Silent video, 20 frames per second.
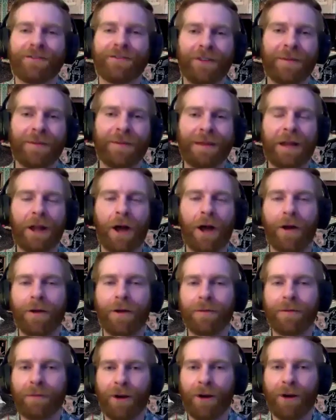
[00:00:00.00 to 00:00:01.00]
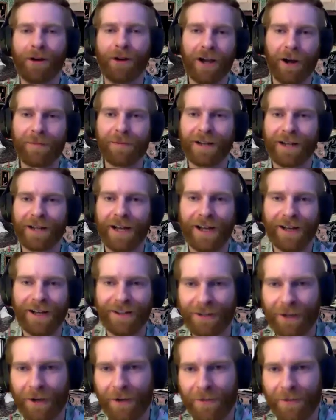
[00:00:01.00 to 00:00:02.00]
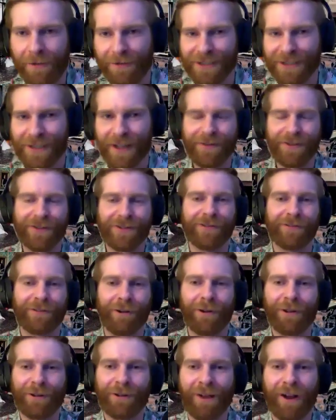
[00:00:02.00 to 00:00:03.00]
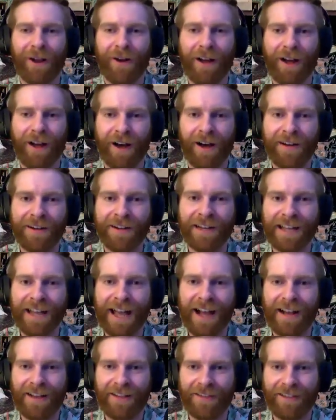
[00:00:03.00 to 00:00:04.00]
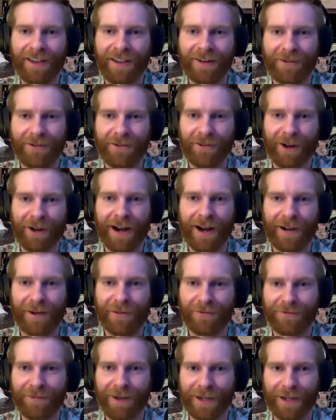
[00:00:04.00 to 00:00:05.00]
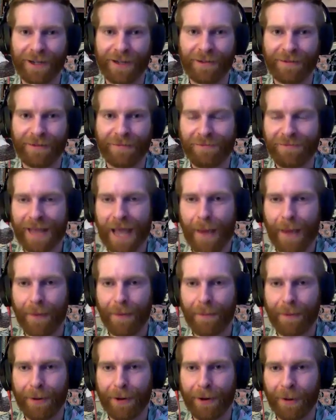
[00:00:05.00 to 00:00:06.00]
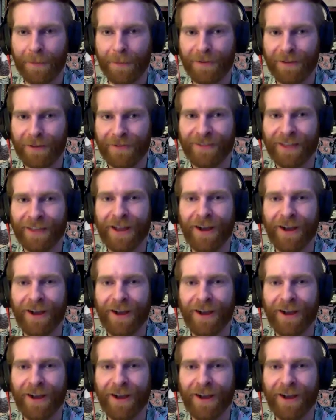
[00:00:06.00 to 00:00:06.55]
to be an unmarked car, but no police officers are rolling around in a Hyundai Accent trying to fucking nab a perp.